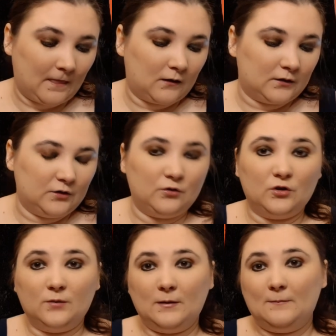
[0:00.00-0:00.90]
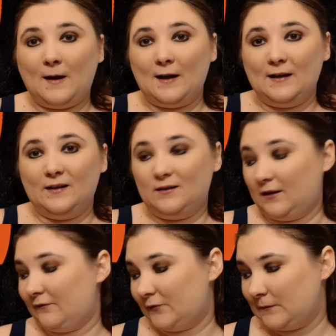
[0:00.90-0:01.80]
Are you going to be buying
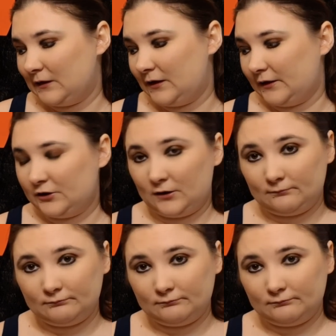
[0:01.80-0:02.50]
anything from the collection?